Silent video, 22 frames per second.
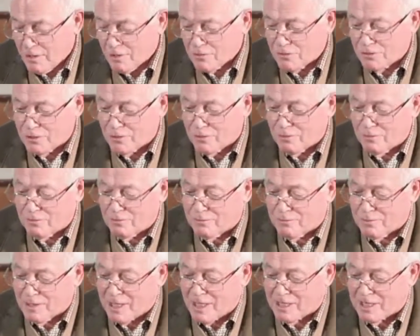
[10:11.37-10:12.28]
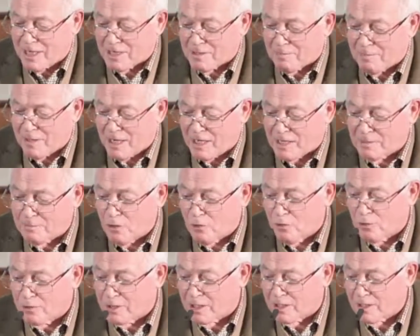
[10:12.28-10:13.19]
So that had a bad
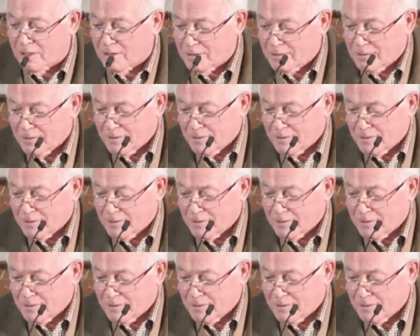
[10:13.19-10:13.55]
morning.